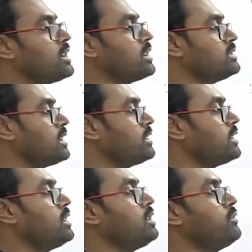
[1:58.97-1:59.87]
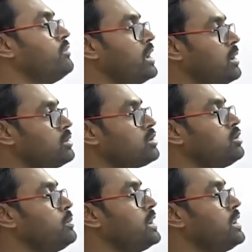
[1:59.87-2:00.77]
the resultant wave
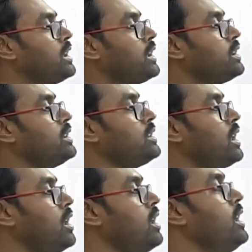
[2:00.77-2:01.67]
should be there in the